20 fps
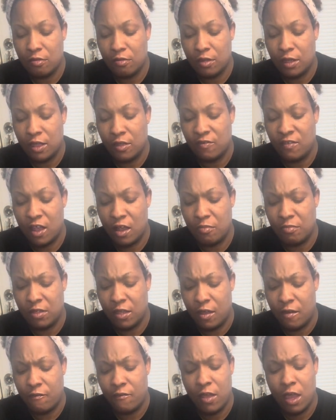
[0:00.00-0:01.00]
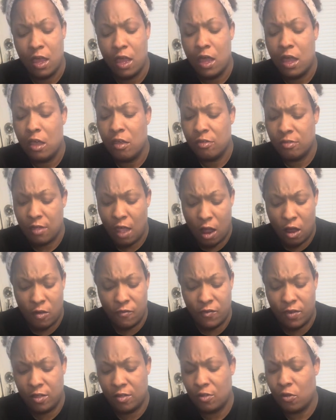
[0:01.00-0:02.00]
In terms of
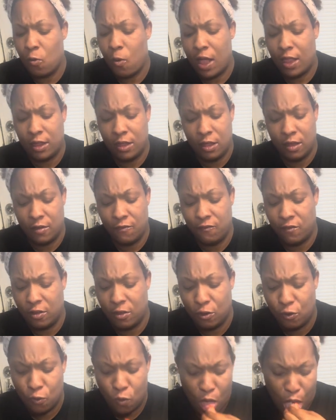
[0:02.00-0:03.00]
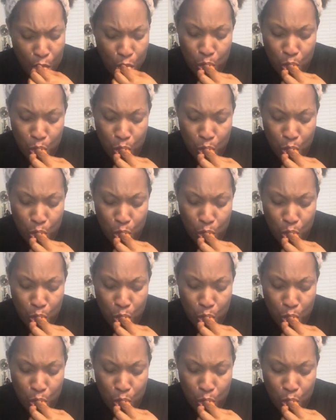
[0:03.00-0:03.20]
service, quality of the food.